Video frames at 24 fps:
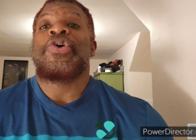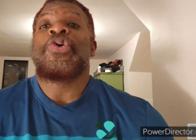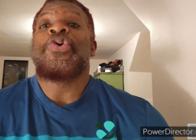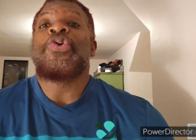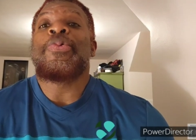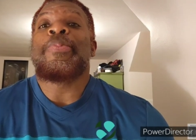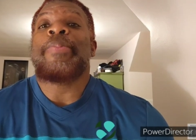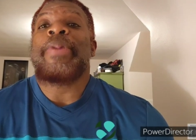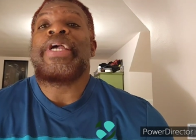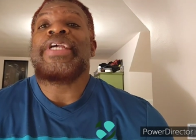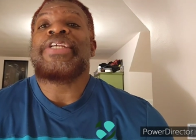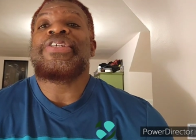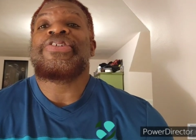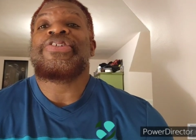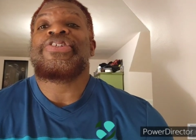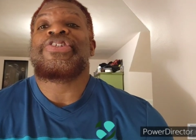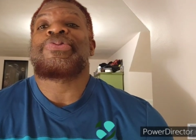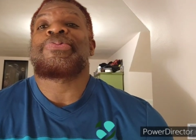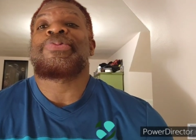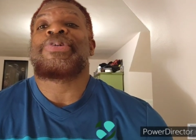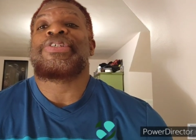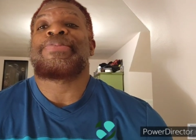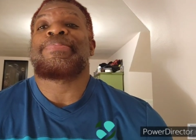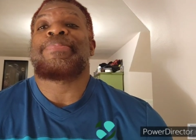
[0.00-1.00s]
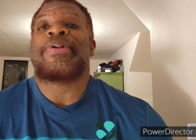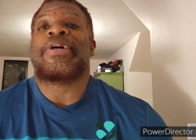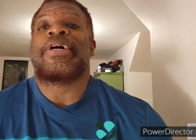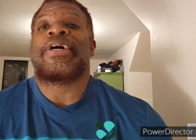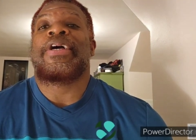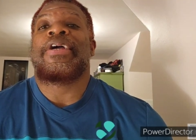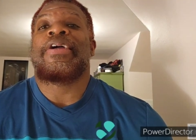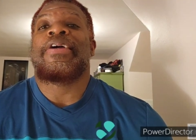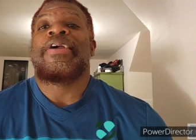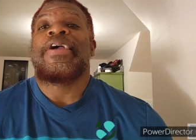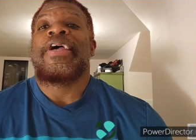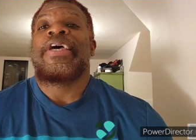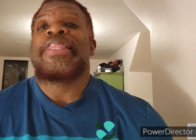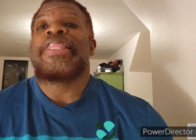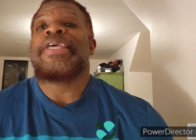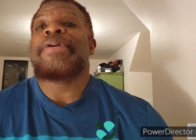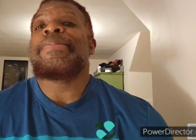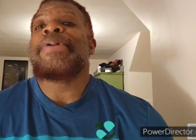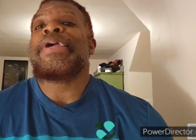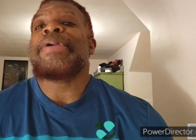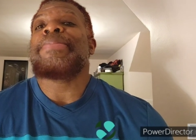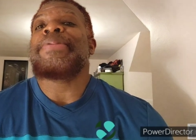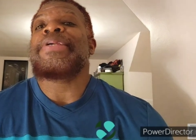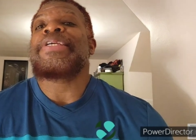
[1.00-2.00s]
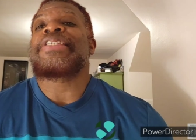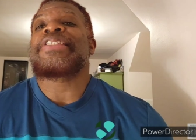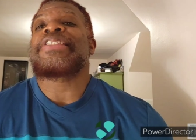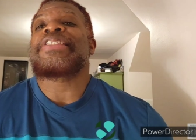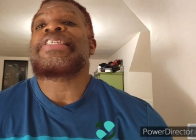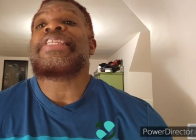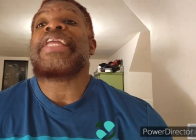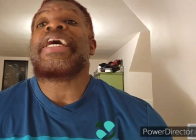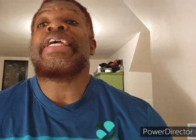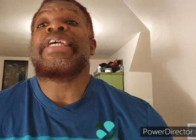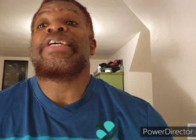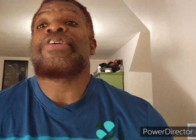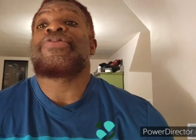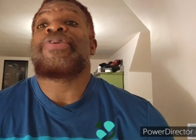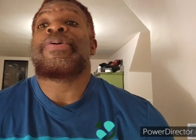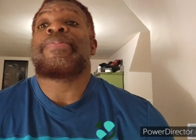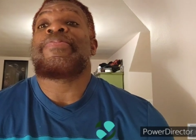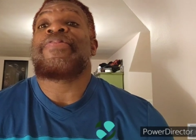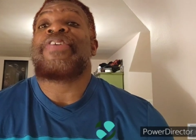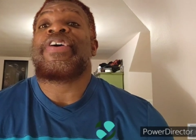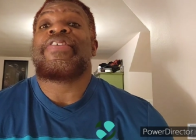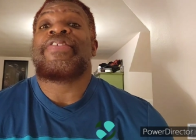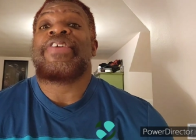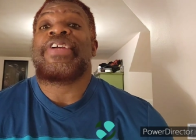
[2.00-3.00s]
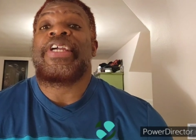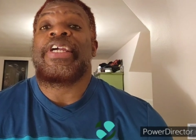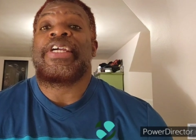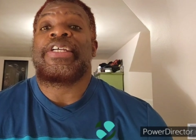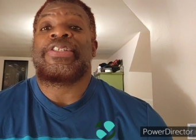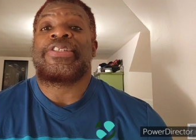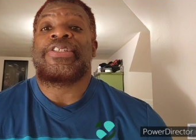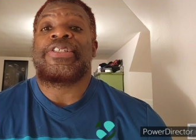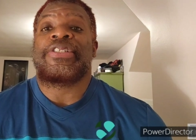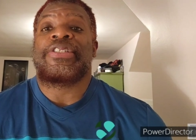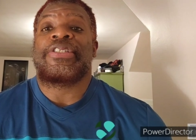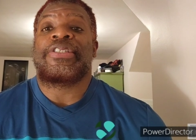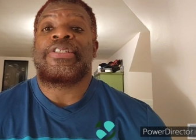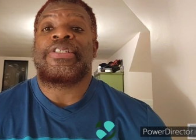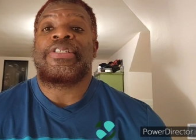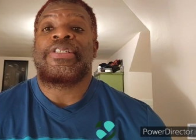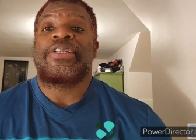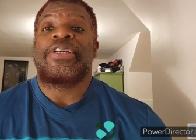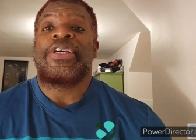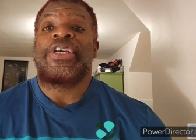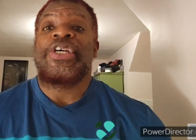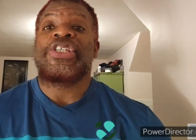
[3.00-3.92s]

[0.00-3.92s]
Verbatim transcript: who makes your Swiss bar, there may be slight grip variations.